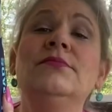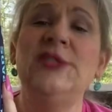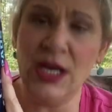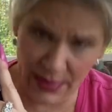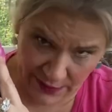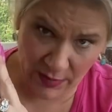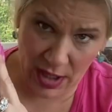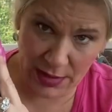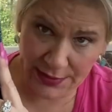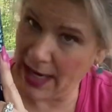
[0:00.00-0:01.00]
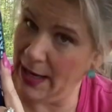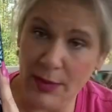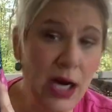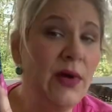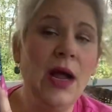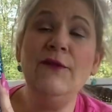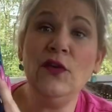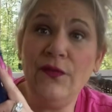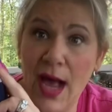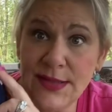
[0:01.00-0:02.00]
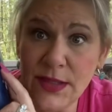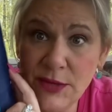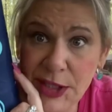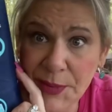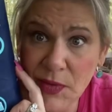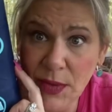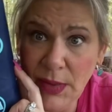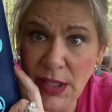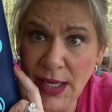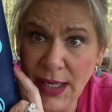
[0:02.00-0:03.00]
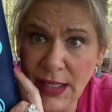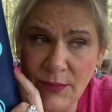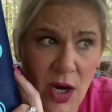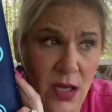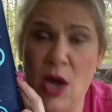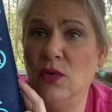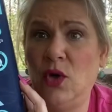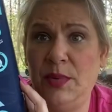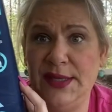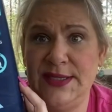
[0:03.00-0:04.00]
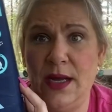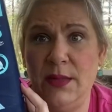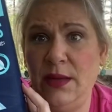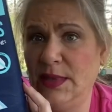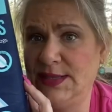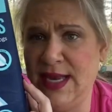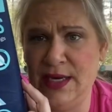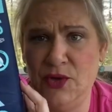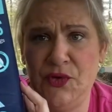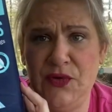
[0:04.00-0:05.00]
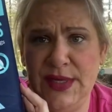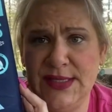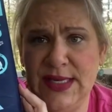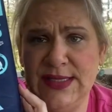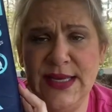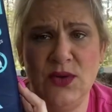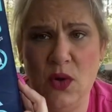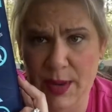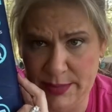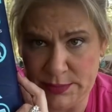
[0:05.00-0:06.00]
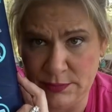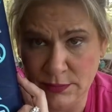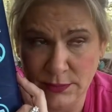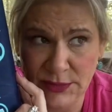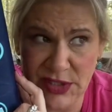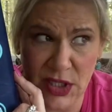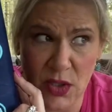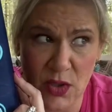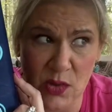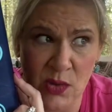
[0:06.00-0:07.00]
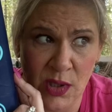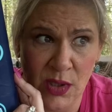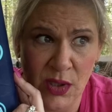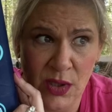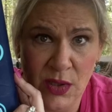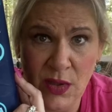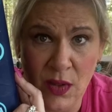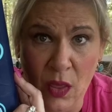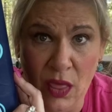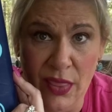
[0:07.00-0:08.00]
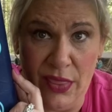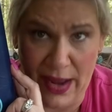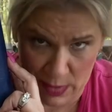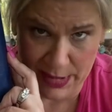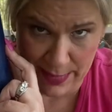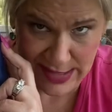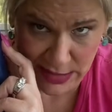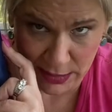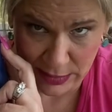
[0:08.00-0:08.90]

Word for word: Tell me if I'm wrong. I am not wrong. If you find something cheaper than me and I am wrong, oh Lord, please tell me because I go through these things like toilet paper. So that would be amazing.